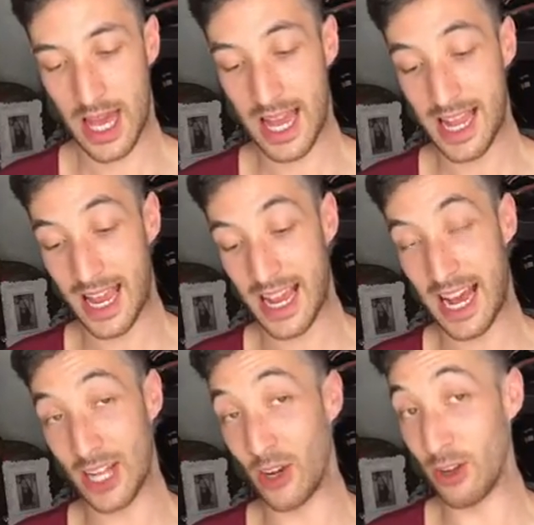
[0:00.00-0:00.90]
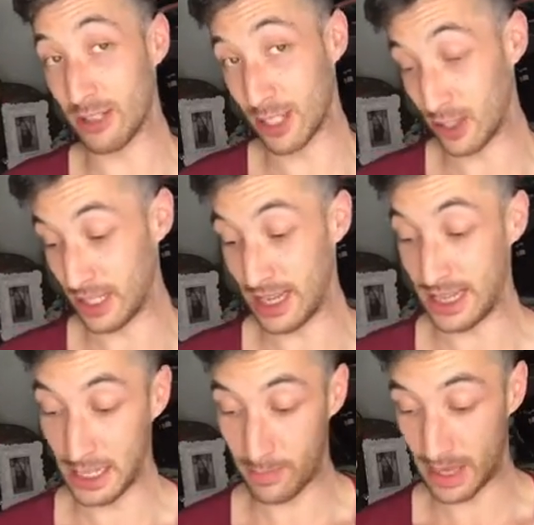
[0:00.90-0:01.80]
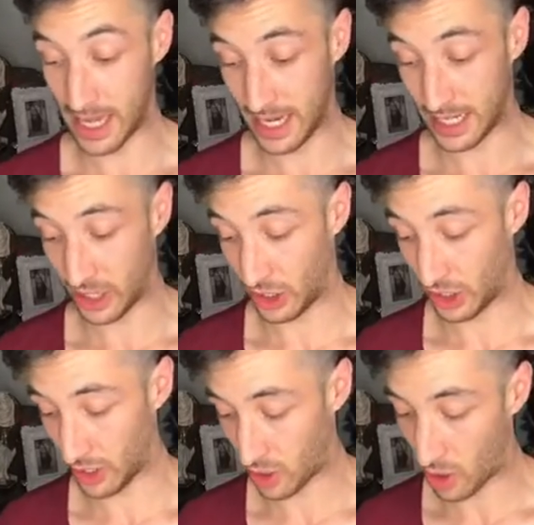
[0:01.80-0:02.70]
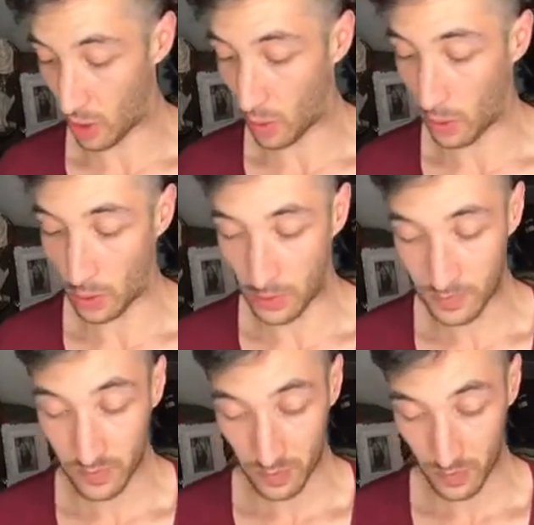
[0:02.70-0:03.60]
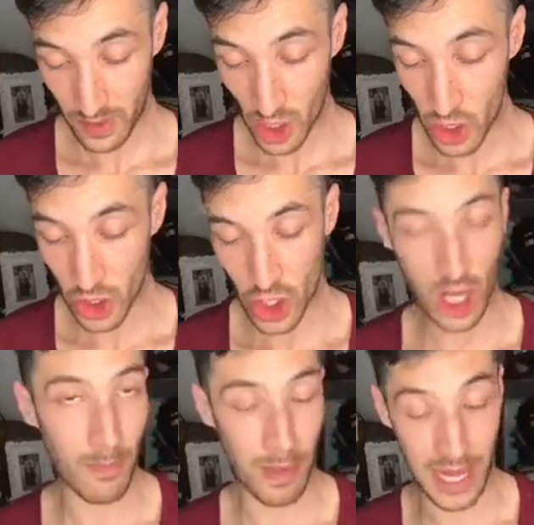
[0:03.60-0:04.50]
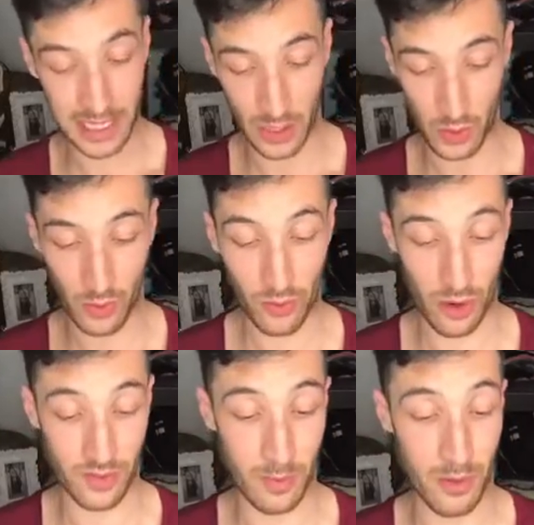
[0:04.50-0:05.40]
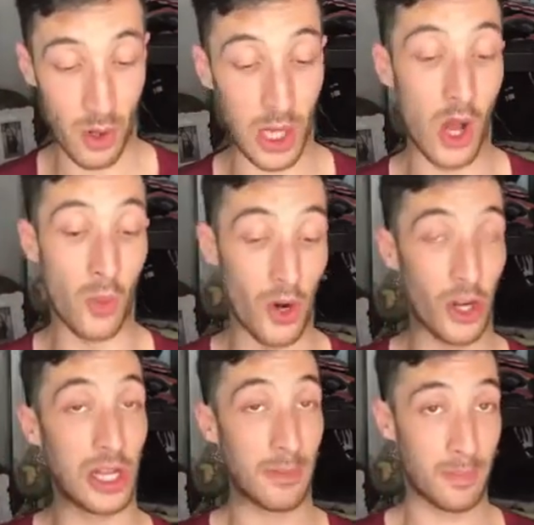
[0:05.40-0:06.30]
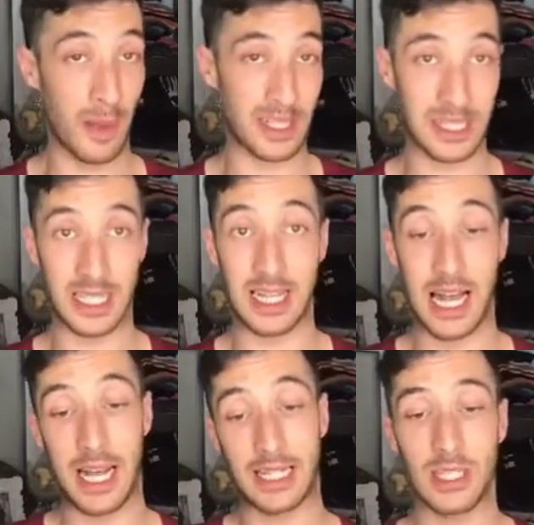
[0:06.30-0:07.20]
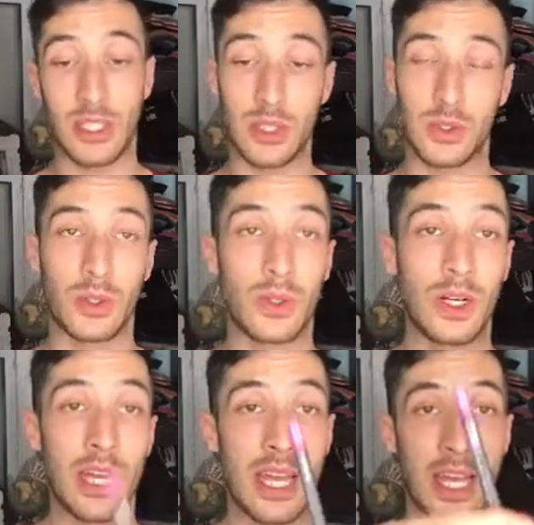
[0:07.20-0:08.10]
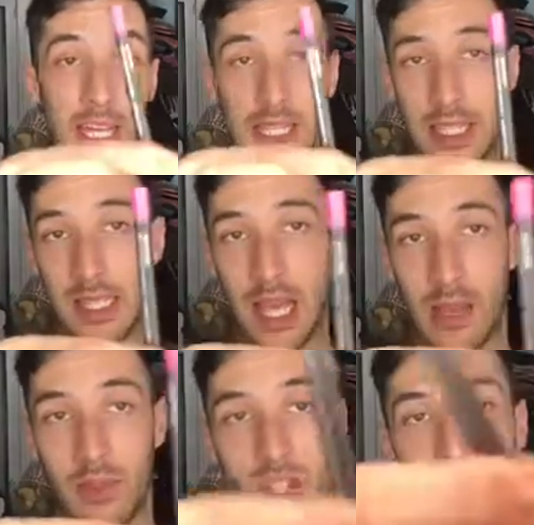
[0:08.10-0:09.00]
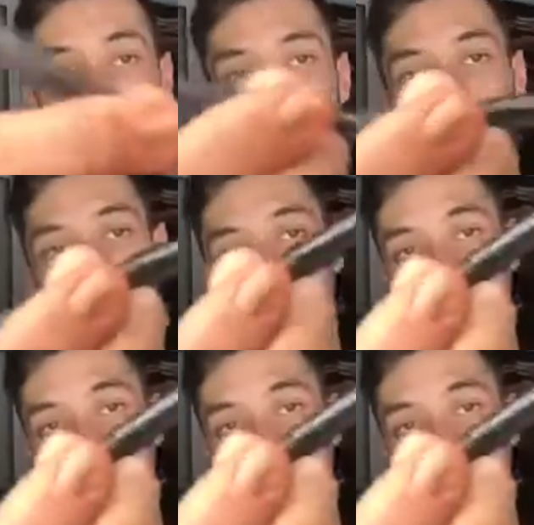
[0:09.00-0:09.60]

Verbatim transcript: And I got also the lip liner called Shock Value from the Prolong Wear Lip Pencil line too in the same shade